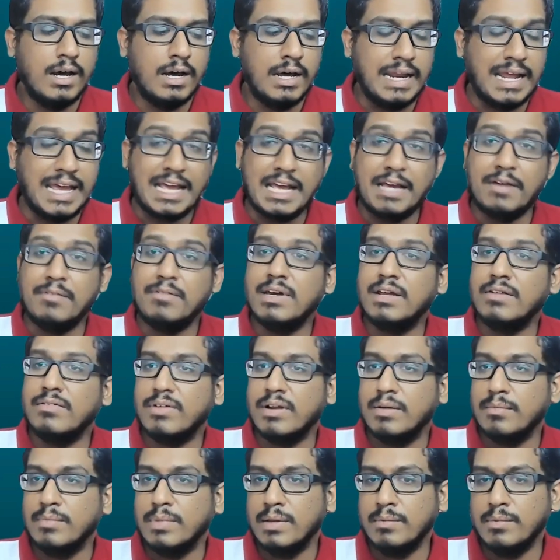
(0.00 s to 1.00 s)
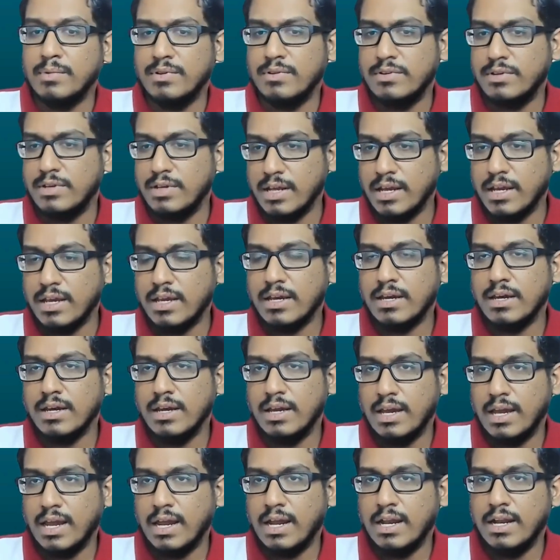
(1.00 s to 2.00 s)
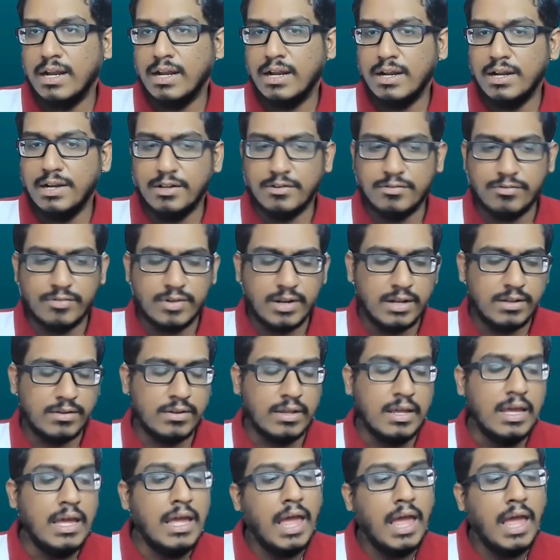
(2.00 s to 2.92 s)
recover from the mistake and defense.